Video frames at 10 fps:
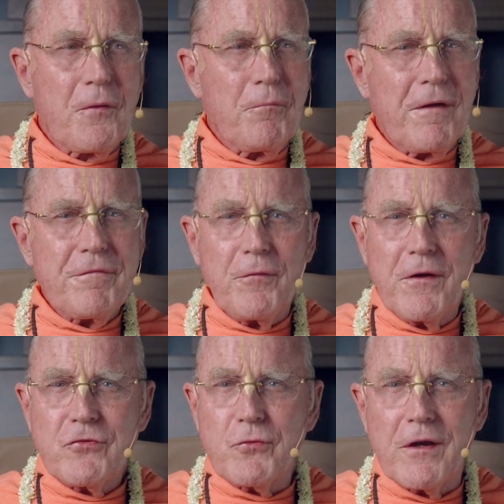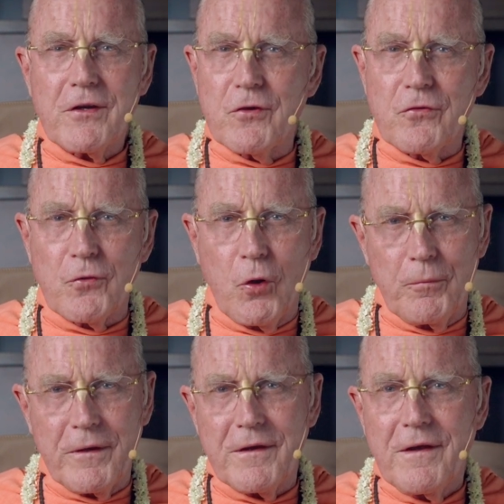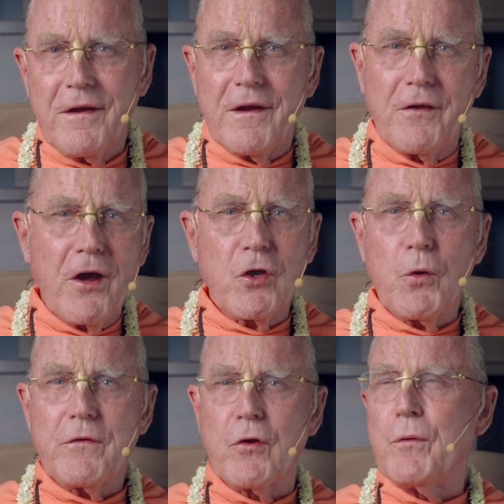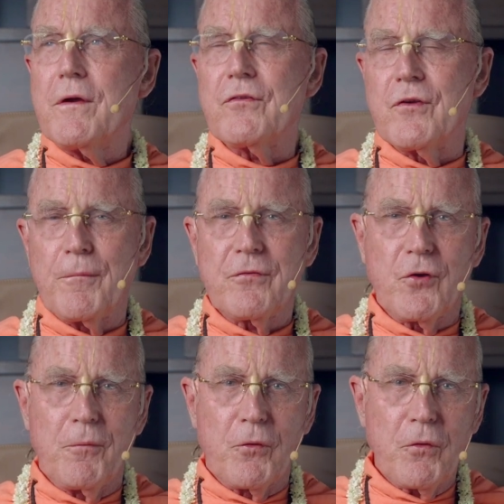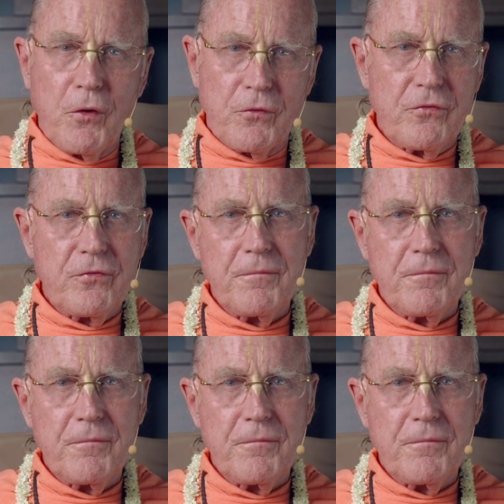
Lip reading: My friends try to console me, not knowing the reason I'm so morose.